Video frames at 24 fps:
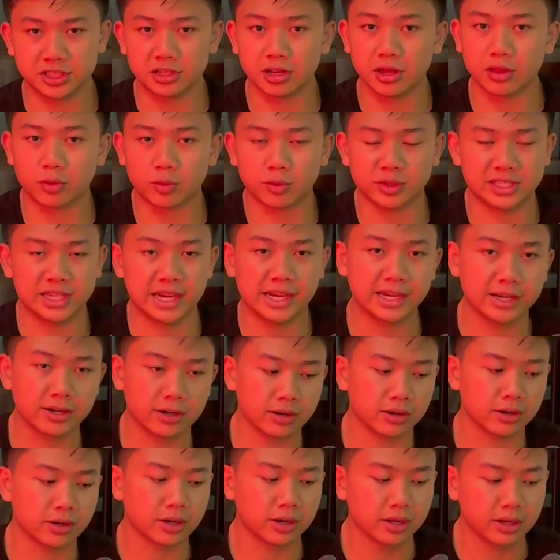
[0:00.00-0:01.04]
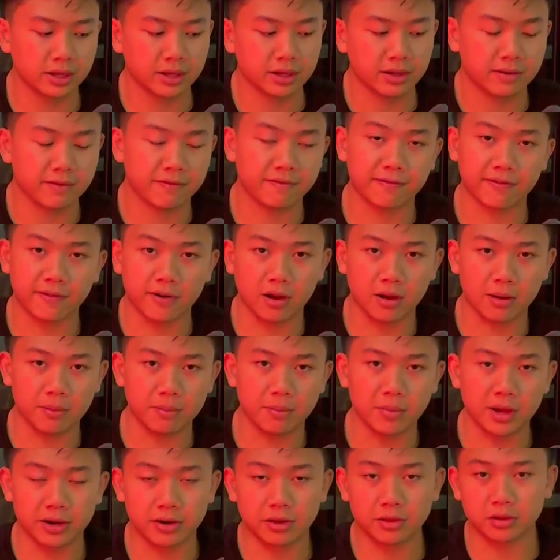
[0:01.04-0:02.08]
another retainer
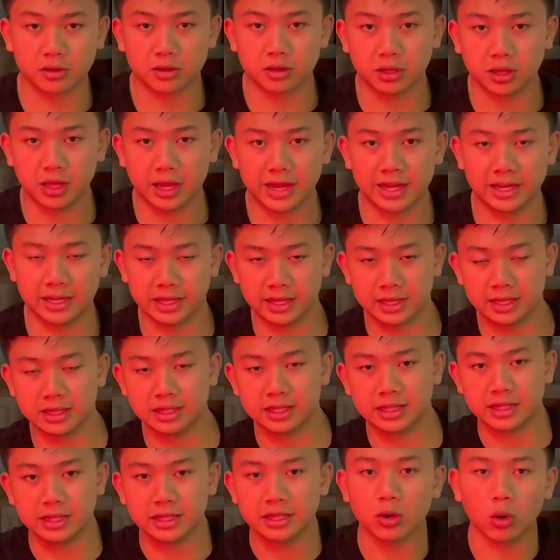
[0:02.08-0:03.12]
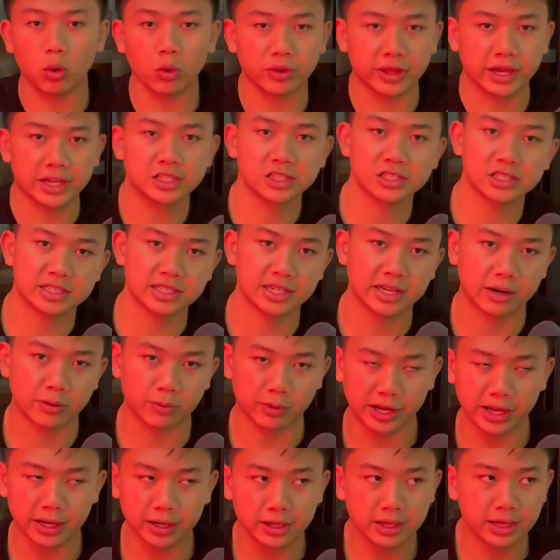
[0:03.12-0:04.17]
from another client in the old agency I
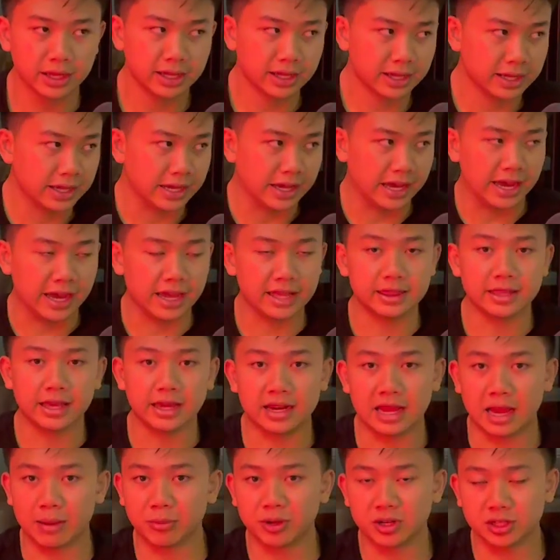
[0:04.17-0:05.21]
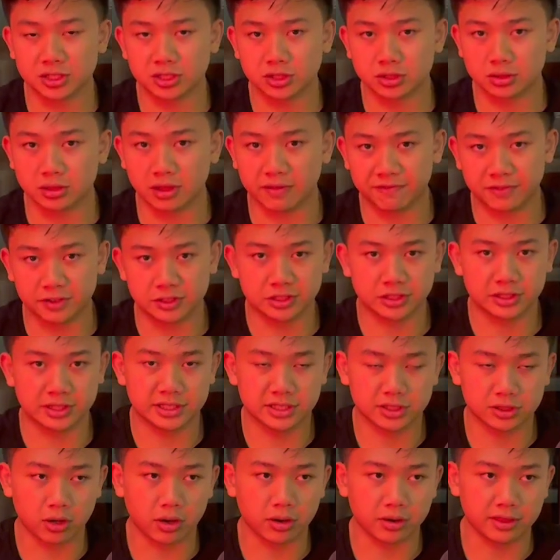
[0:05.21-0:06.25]
ran. And then I'm going to officially
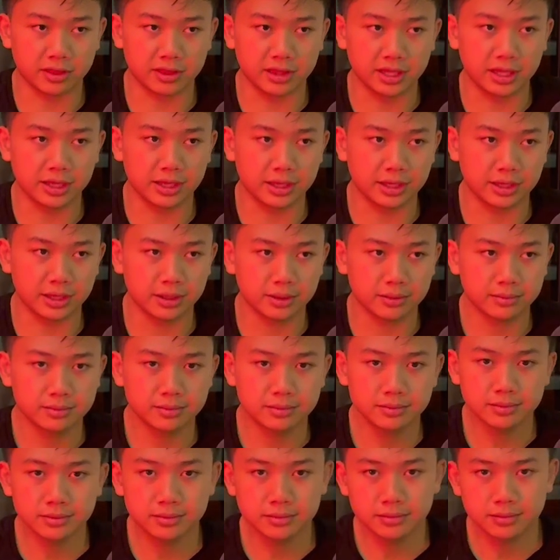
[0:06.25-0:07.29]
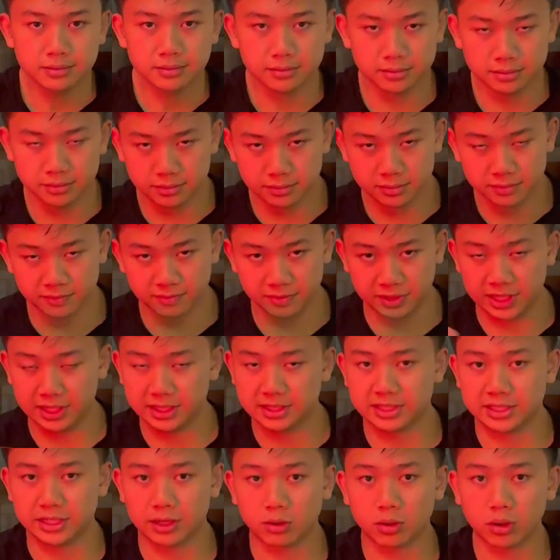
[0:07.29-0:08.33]
start the
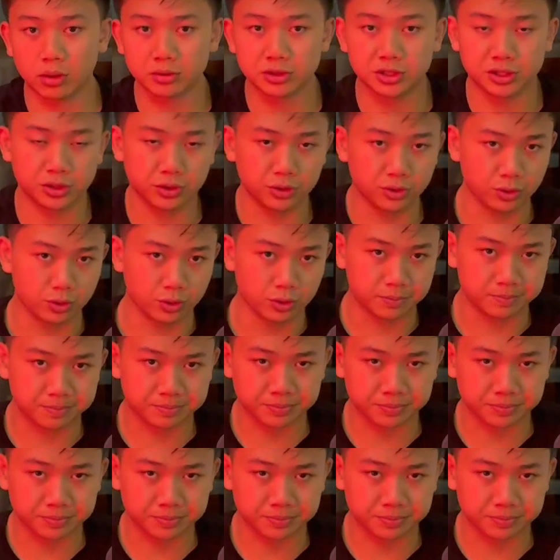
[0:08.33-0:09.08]
zero to